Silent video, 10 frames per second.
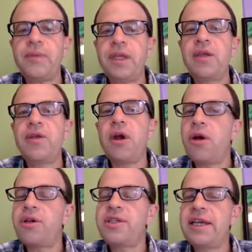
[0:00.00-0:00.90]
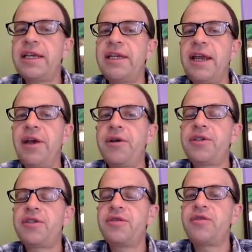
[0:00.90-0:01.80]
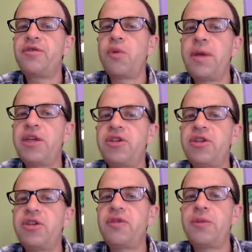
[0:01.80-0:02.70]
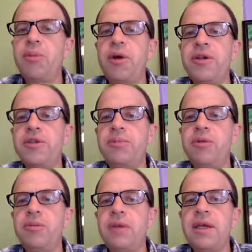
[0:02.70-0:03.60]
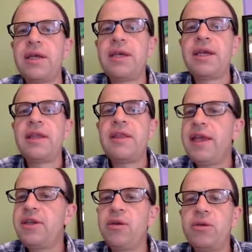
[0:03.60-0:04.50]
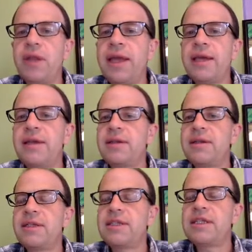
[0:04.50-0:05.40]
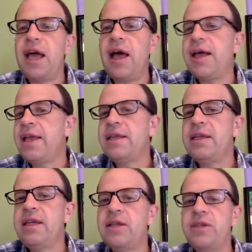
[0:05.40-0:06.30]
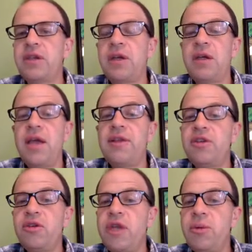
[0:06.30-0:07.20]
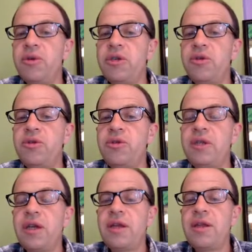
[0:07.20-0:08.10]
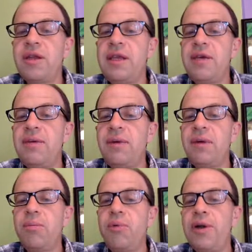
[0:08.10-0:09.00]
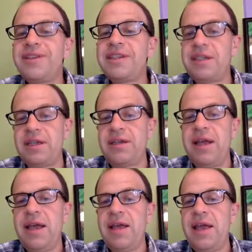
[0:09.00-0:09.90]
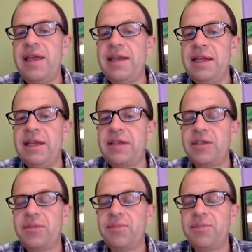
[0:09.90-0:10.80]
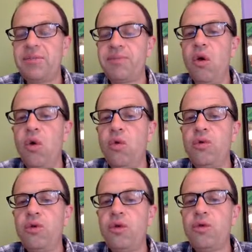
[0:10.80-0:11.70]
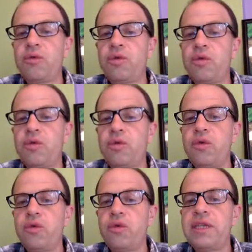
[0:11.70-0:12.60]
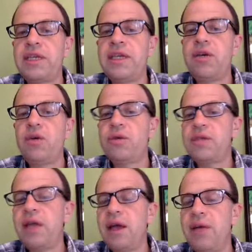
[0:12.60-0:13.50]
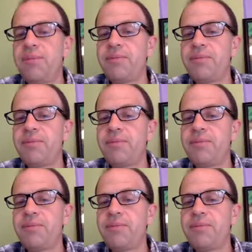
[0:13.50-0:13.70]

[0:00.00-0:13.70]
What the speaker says: Now there are second aorist formations of the participle. They don't like the sa endings, and so they will use the present endings. On, ontos, onti, onta.